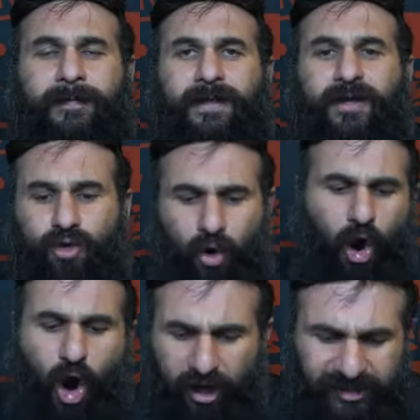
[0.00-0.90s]
Your
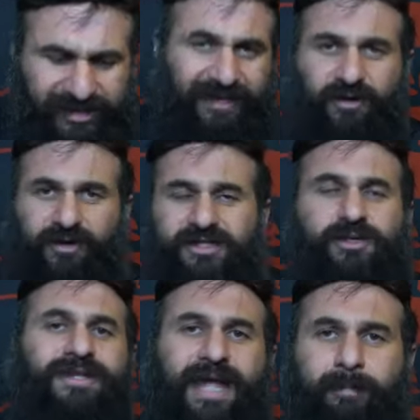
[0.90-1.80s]
heart center is
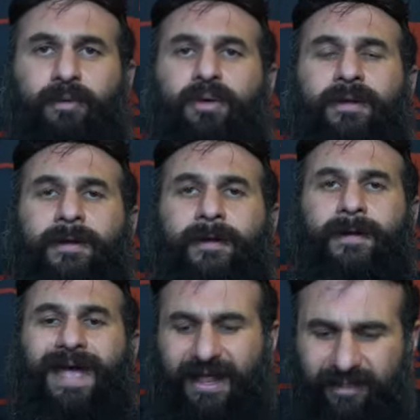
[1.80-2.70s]
your temple.
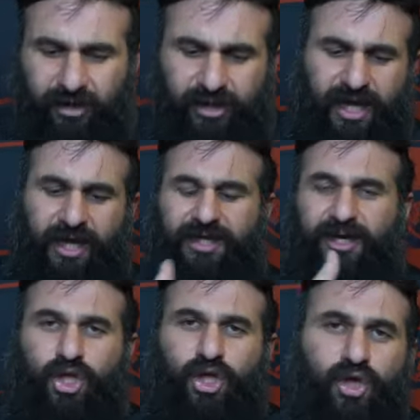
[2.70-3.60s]
And yeah. there is a,
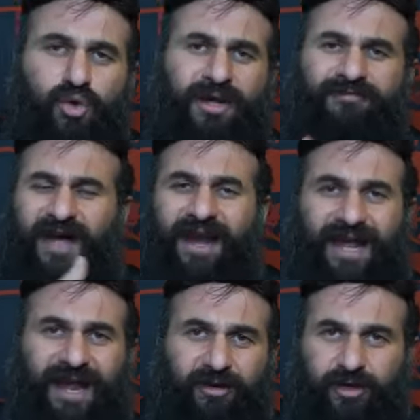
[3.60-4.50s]
there's a unified
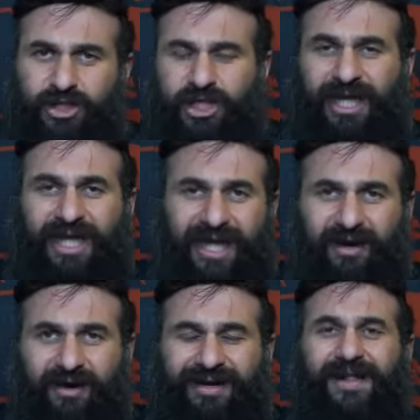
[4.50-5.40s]
energy
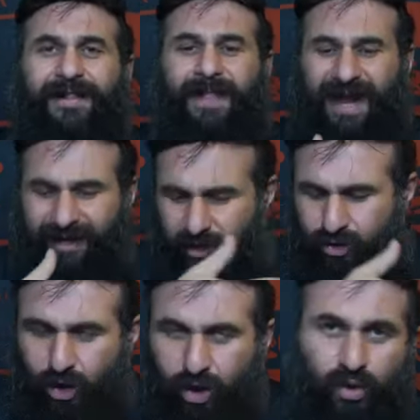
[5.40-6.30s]
here, and
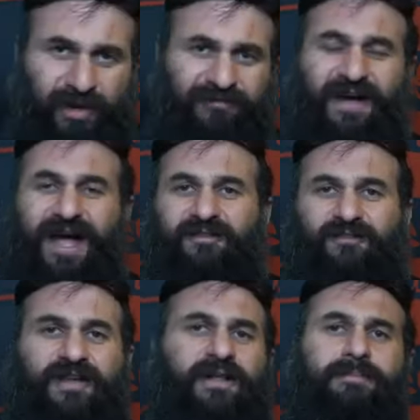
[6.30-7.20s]
there's a unified
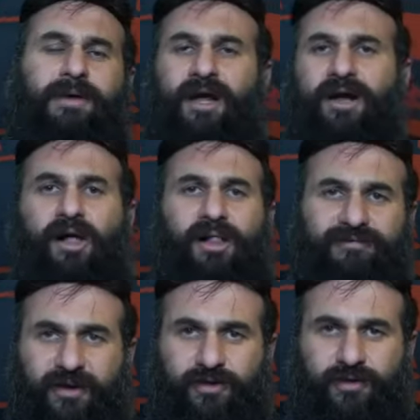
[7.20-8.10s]
field among all of
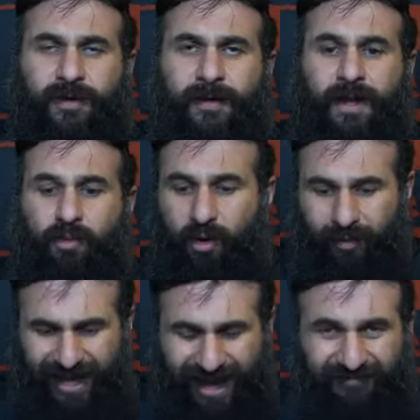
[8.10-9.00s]
us, where
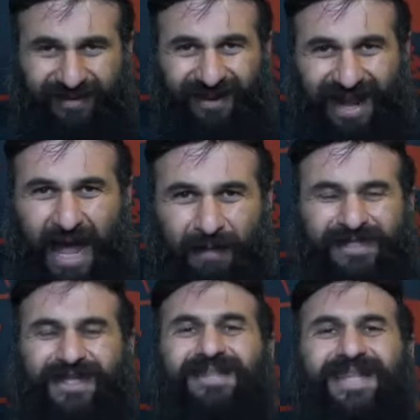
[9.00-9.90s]
we have
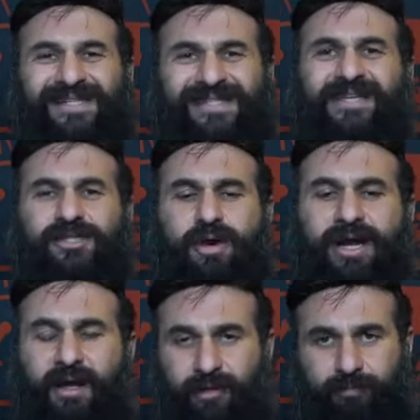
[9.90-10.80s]
collapsed distance right
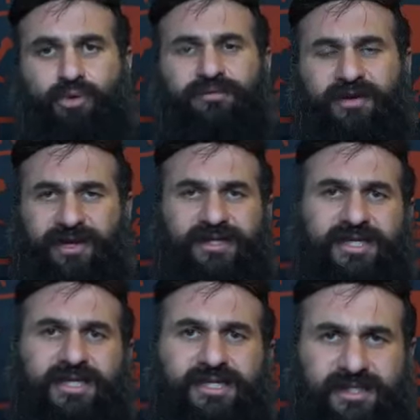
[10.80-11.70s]
now. The proof of it is
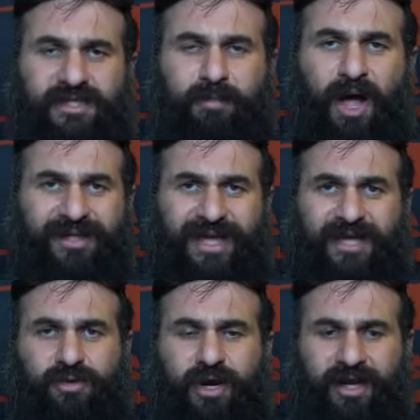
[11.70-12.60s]
this, this
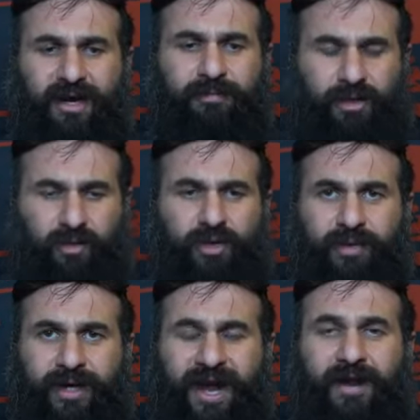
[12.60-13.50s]
podcast right here between you
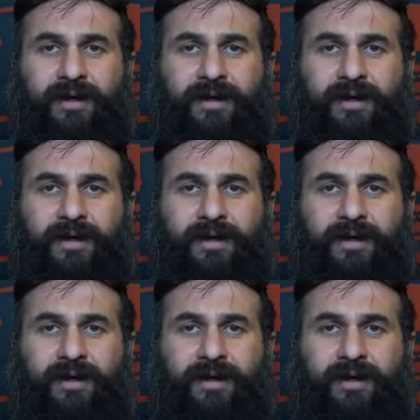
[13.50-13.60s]
and I.